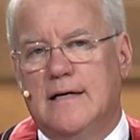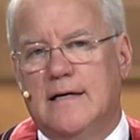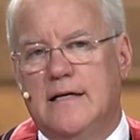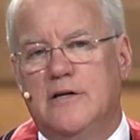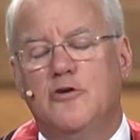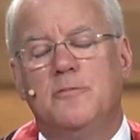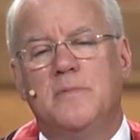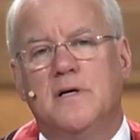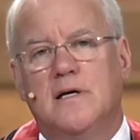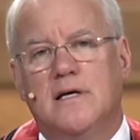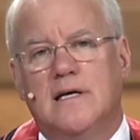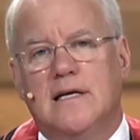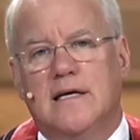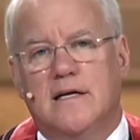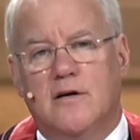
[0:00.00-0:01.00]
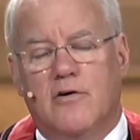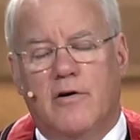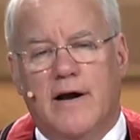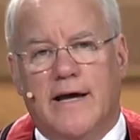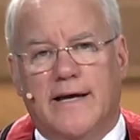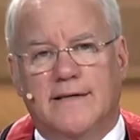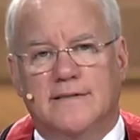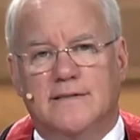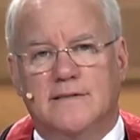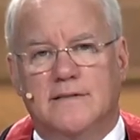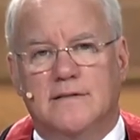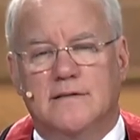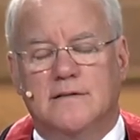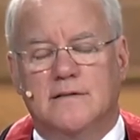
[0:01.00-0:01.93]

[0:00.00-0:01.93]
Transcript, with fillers: in humility and grace.